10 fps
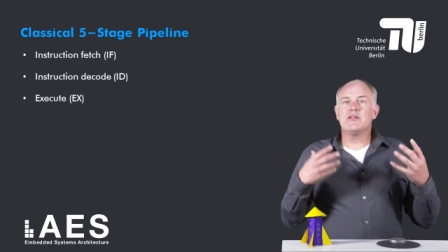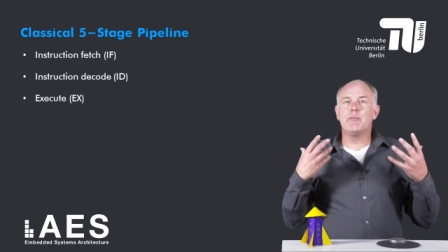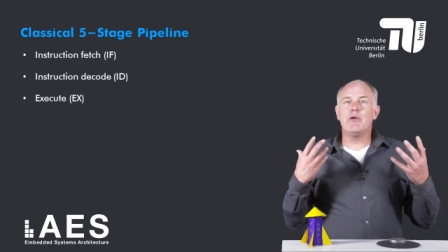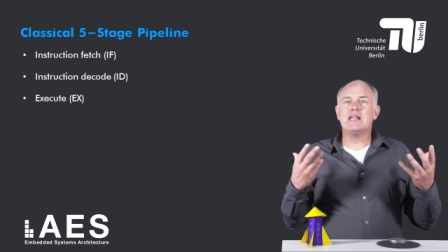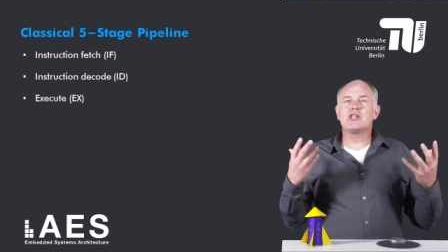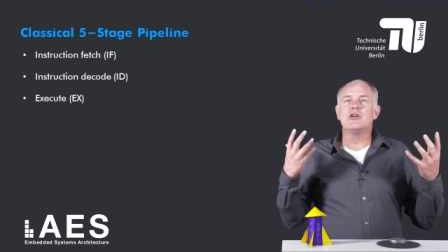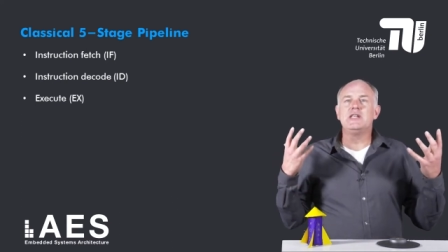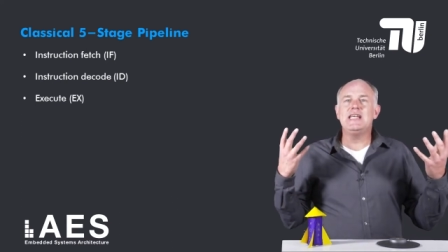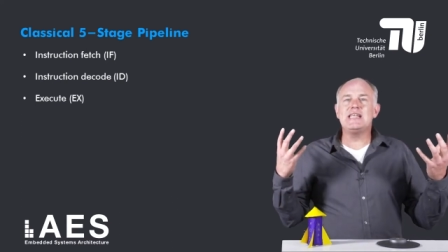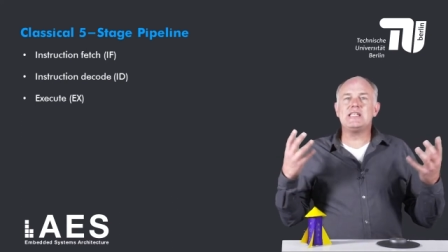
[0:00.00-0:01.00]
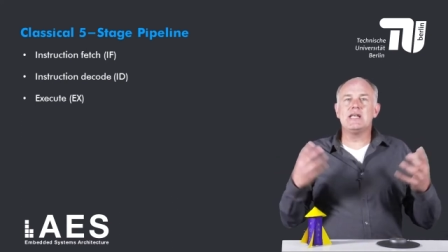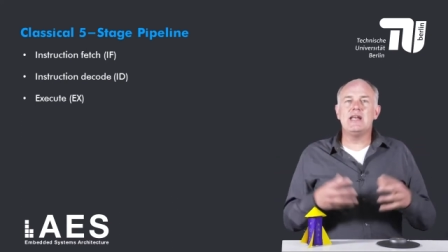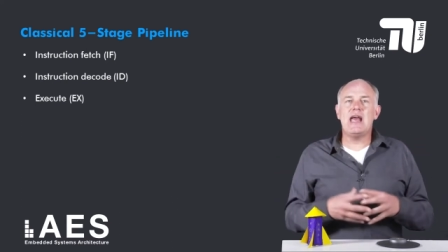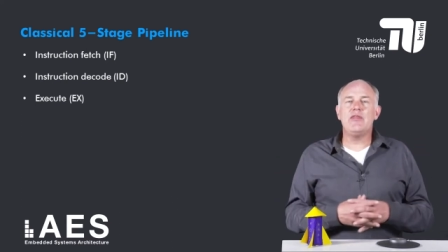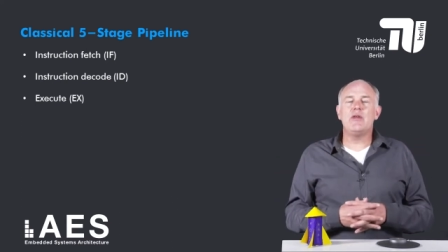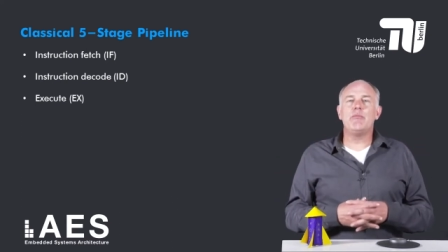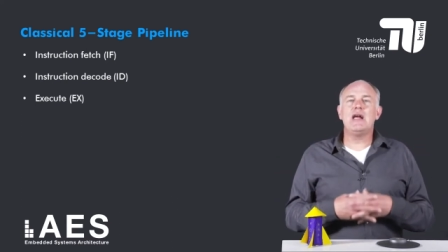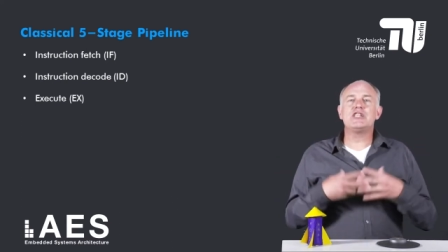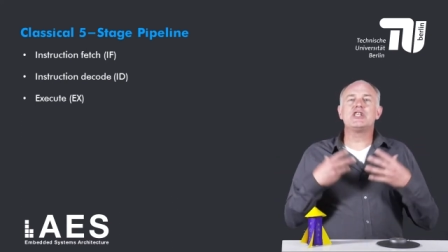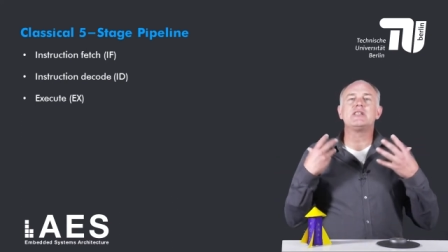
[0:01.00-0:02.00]
the branch condition and the
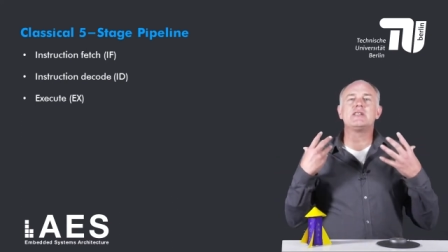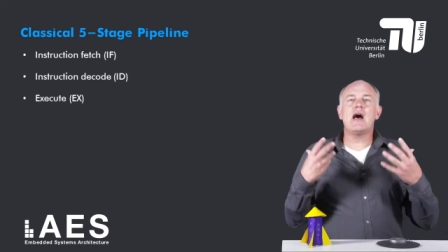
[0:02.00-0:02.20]
branch